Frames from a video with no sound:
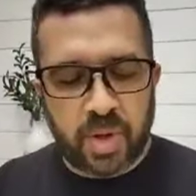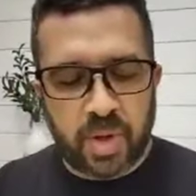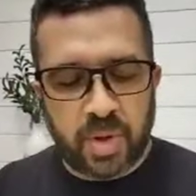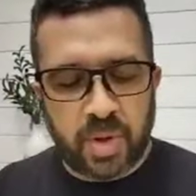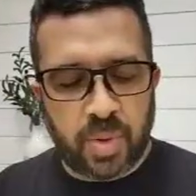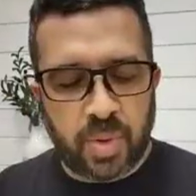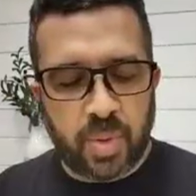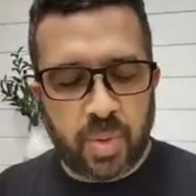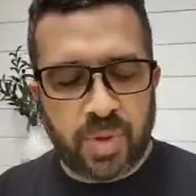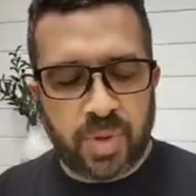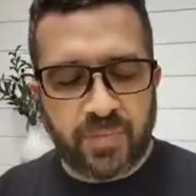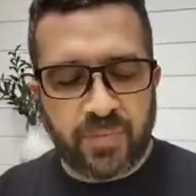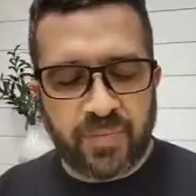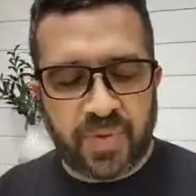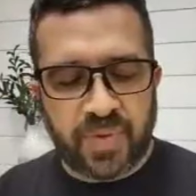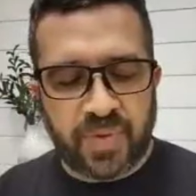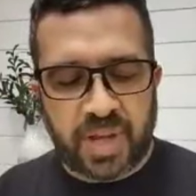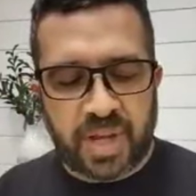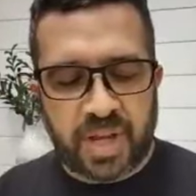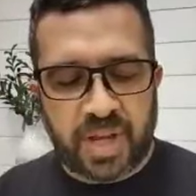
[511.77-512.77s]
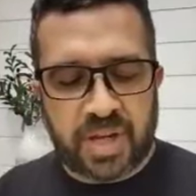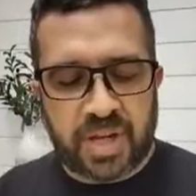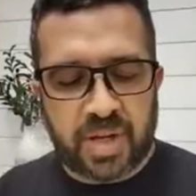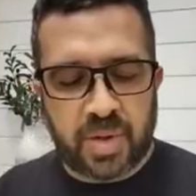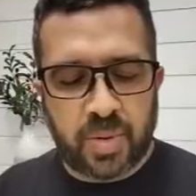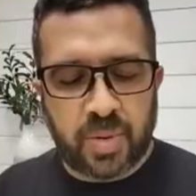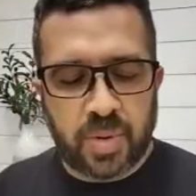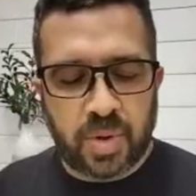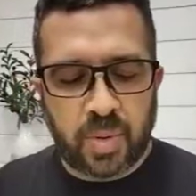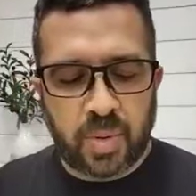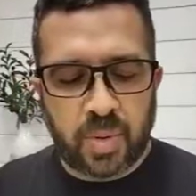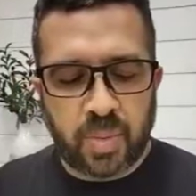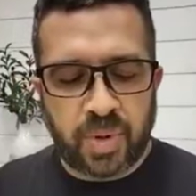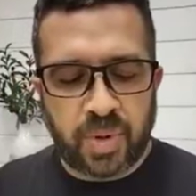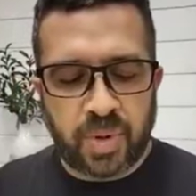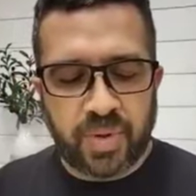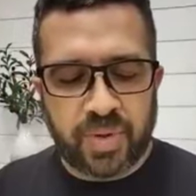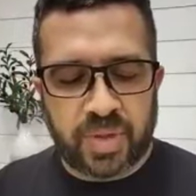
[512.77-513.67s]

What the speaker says: who will feed you with